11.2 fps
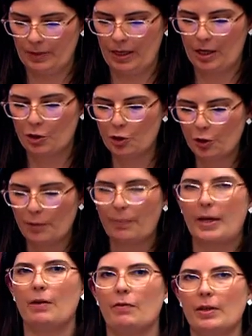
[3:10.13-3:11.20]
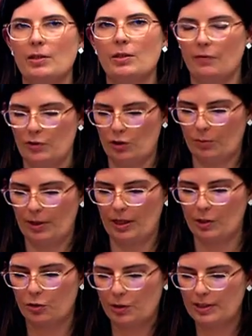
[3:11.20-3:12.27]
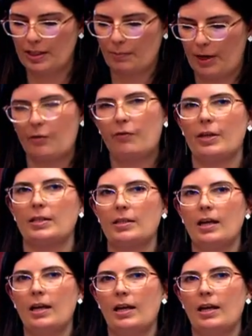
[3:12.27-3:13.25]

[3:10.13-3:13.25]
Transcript: He knew the benefits of super, the intrinsic benefits